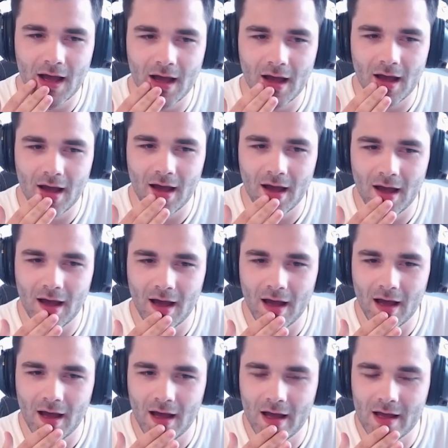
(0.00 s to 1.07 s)

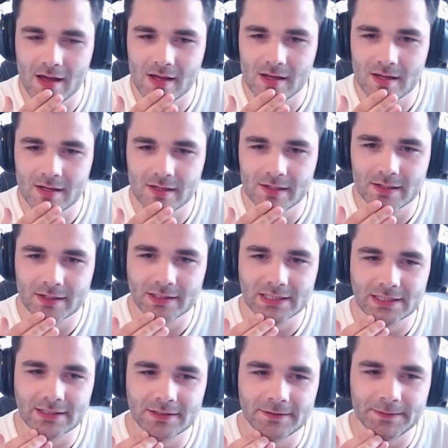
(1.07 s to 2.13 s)

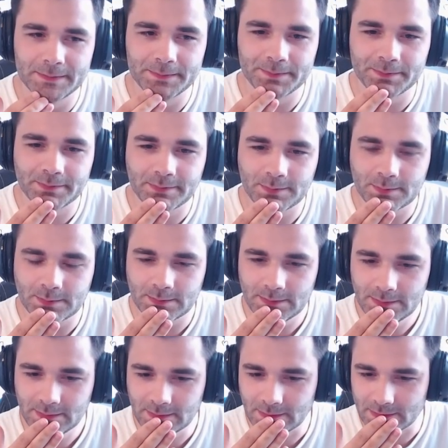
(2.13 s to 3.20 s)

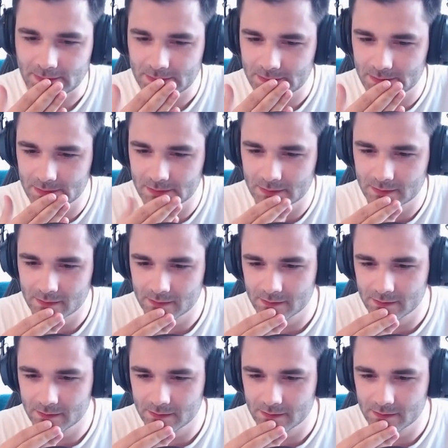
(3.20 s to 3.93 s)
This person isn't speaking.